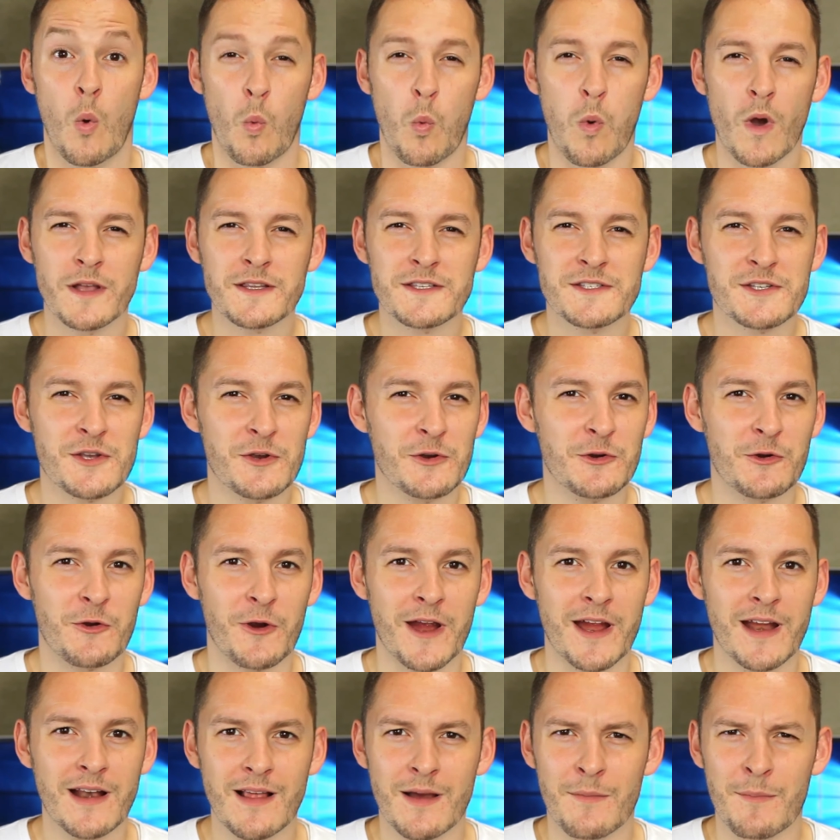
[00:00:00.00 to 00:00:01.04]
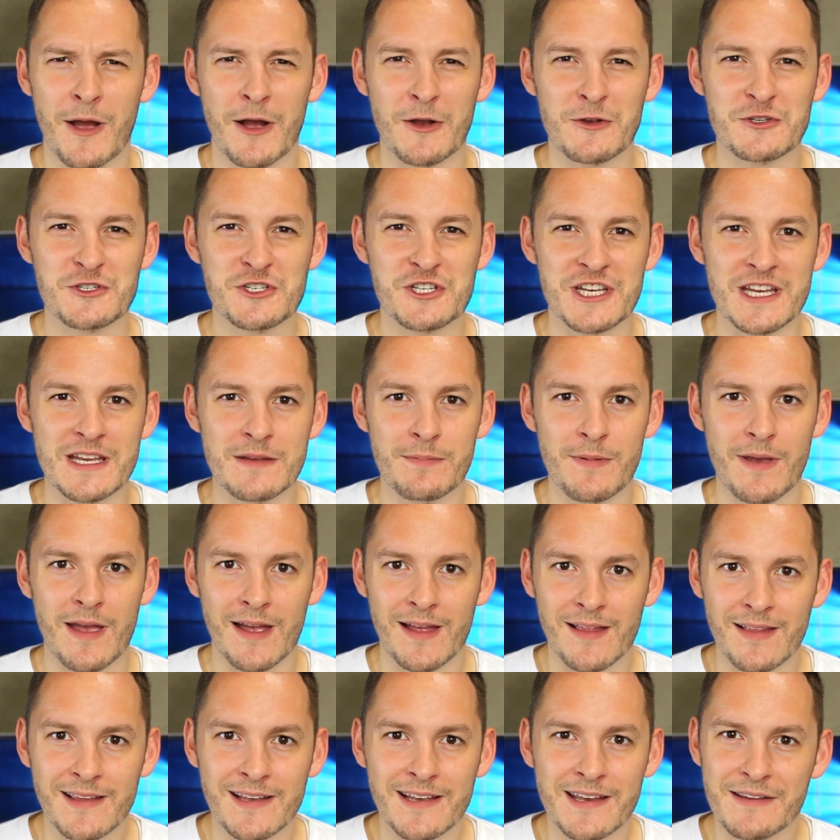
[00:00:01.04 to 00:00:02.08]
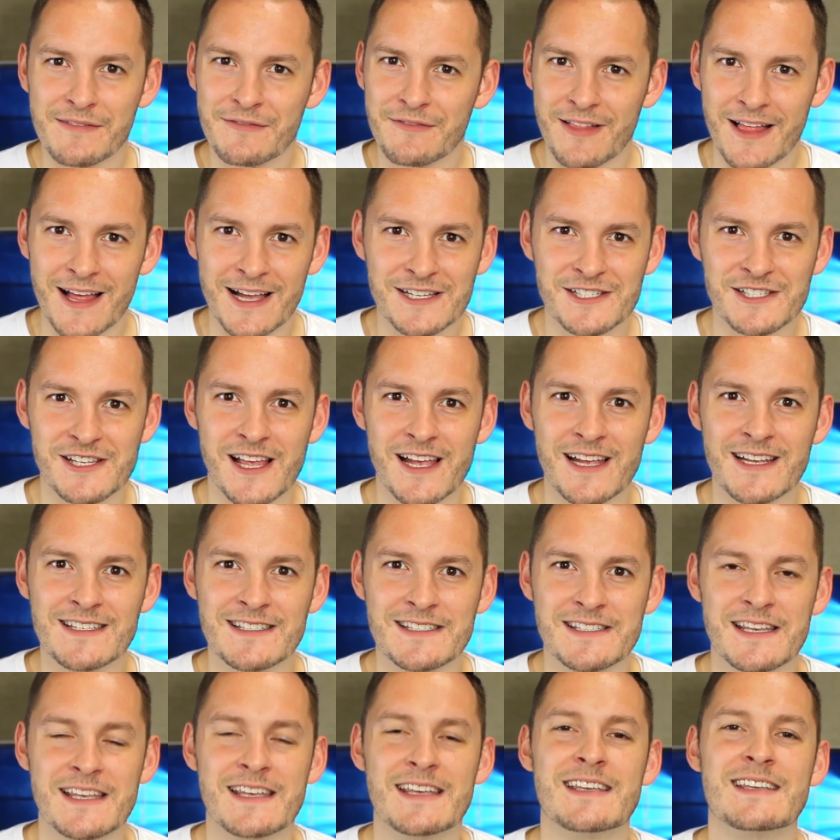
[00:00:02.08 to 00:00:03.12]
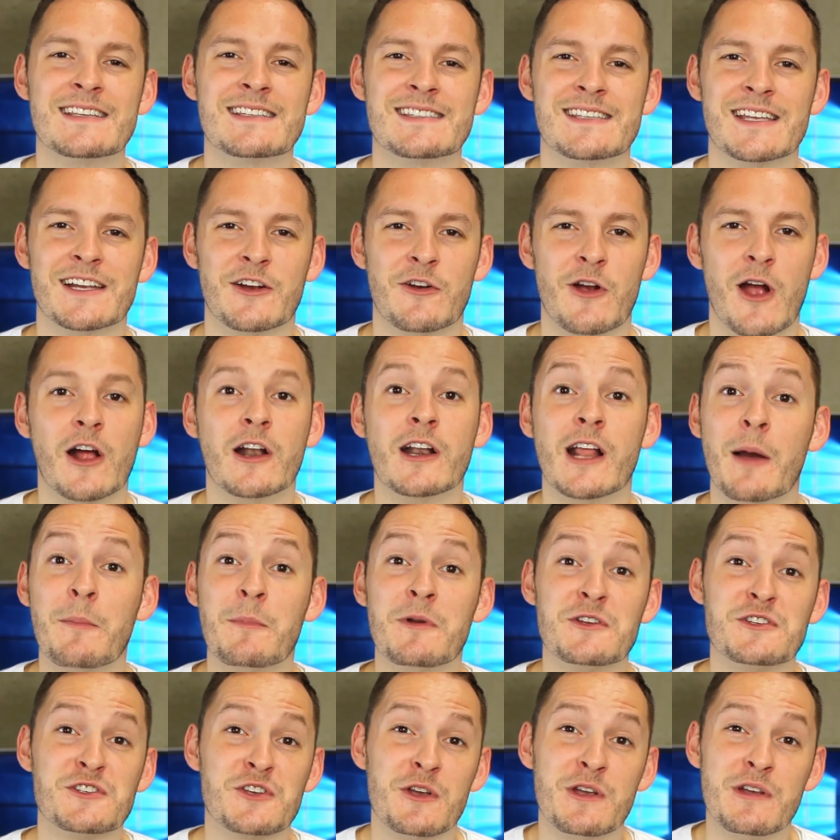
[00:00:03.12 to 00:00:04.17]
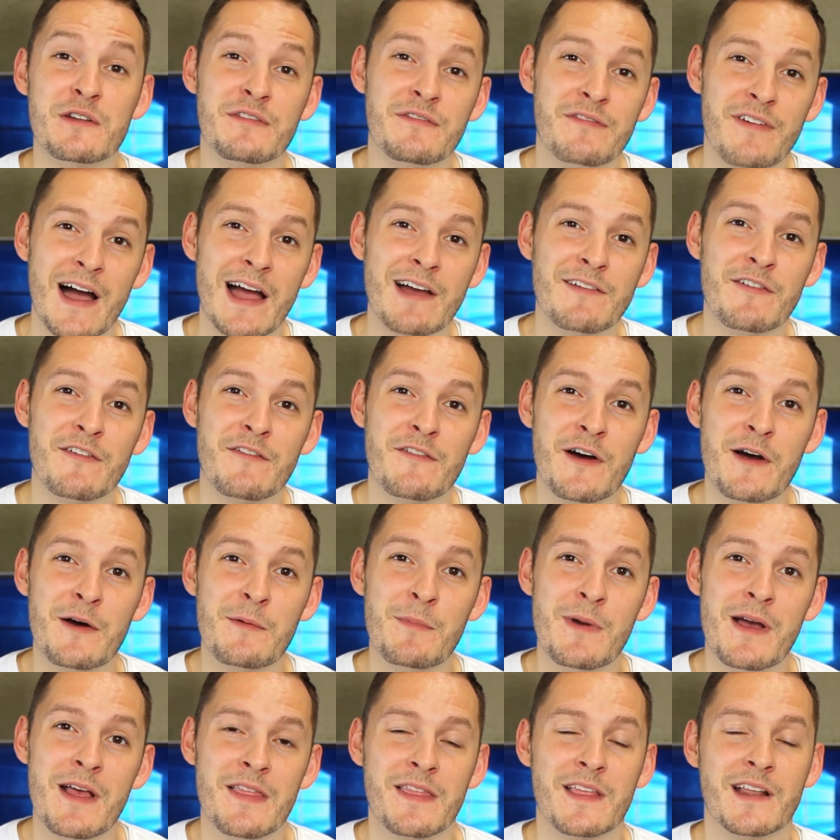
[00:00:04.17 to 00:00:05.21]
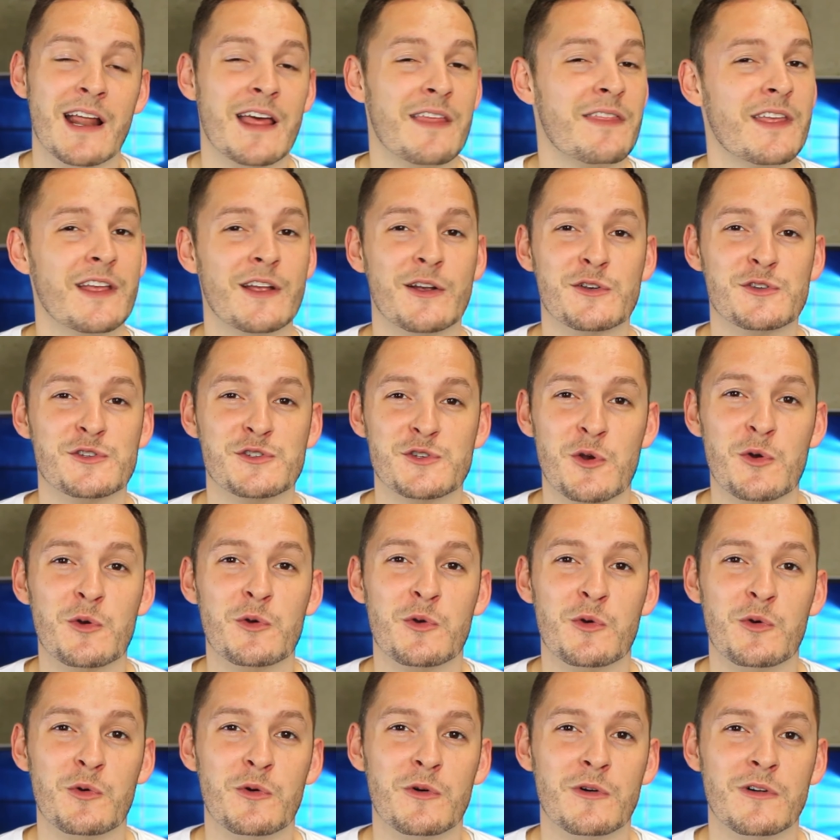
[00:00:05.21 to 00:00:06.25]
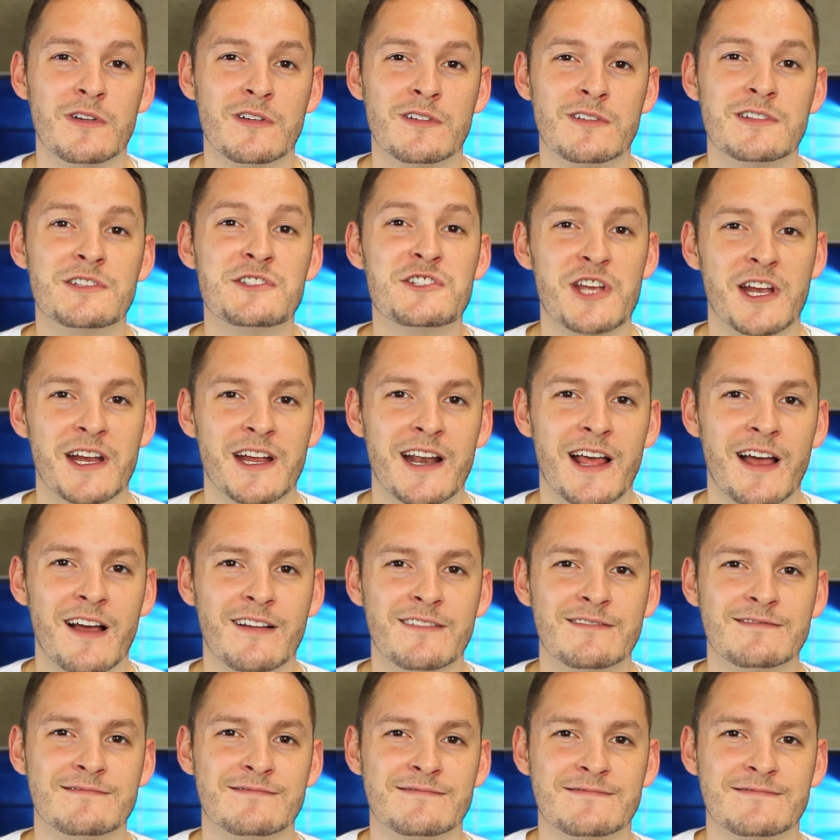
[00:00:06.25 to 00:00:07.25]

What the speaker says: What's so great about cheap LED flashlights? Stick around, I'm going to show you 5 of them that I think are so cool. Check it out.